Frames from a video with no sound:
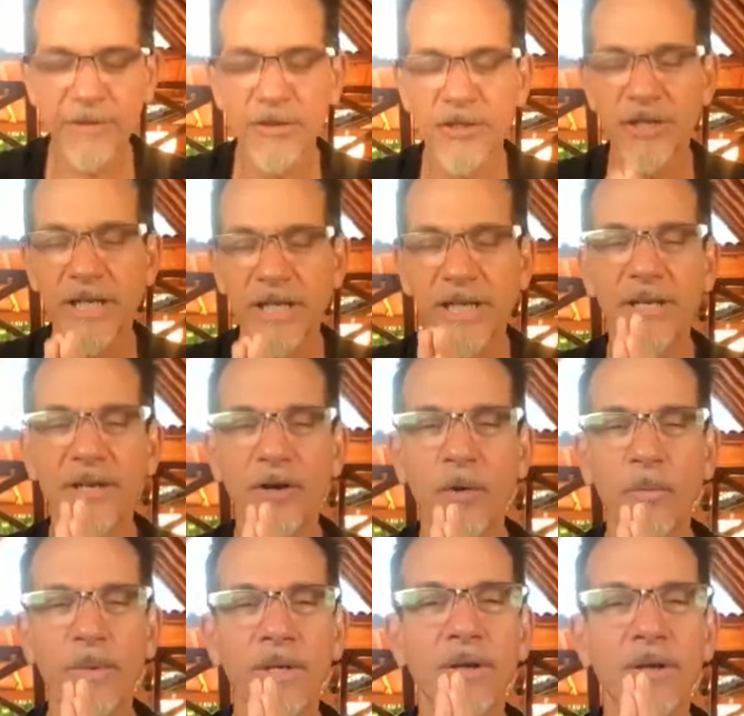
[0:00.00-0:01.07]
your chin,
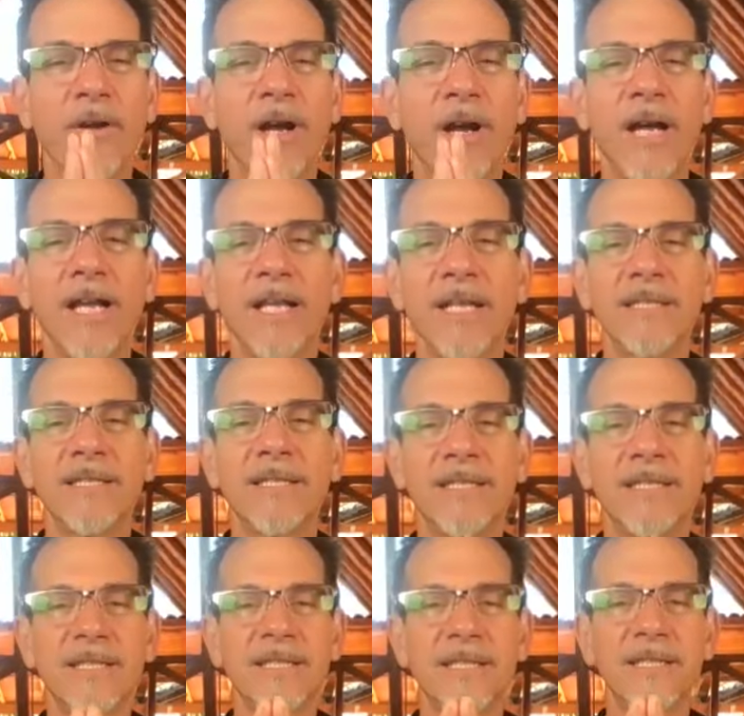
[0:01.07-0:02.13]
open your
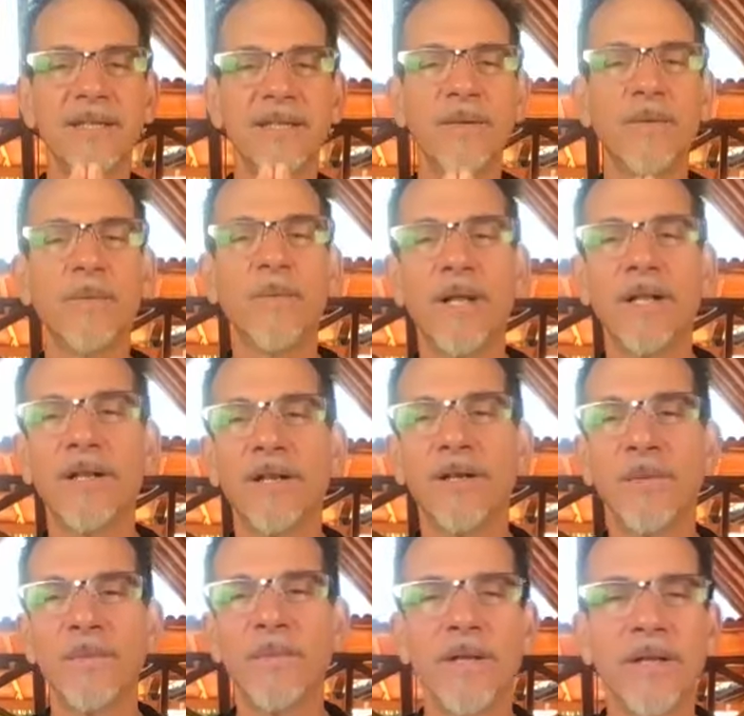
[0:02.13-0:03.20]
eyes.
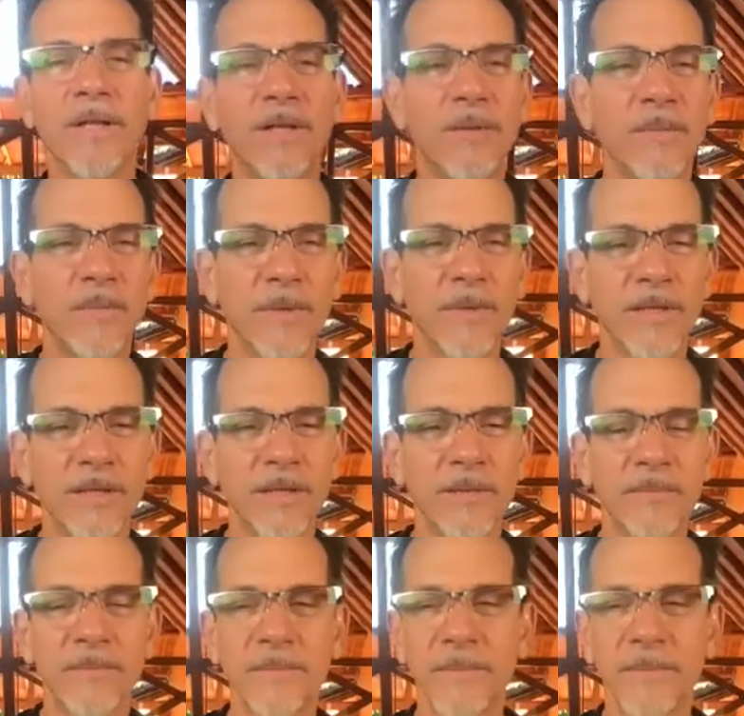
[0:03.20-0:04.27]
Welcome, welcome,
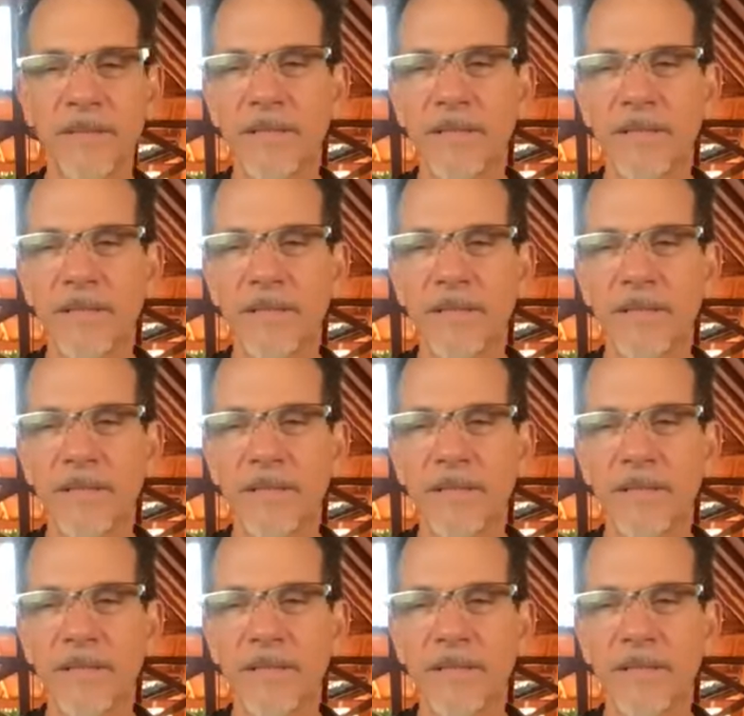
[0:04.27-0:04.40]
welcome.